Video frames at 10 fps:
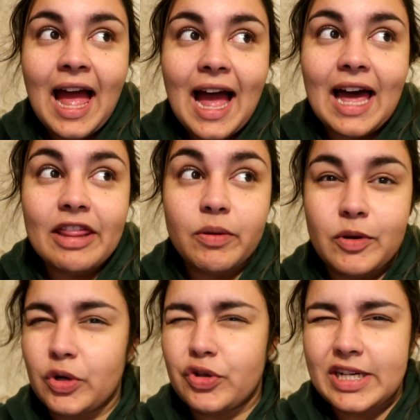and there were
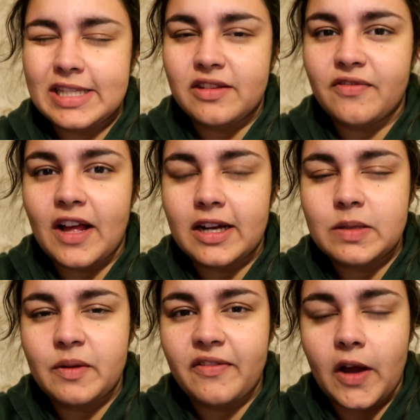no traces of Valg to
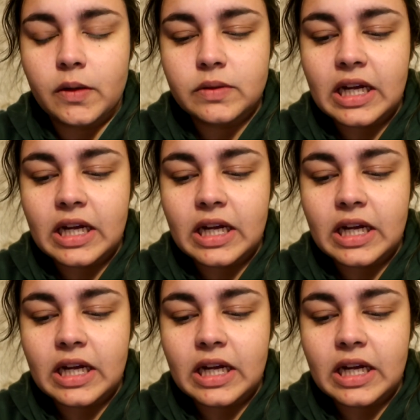be found,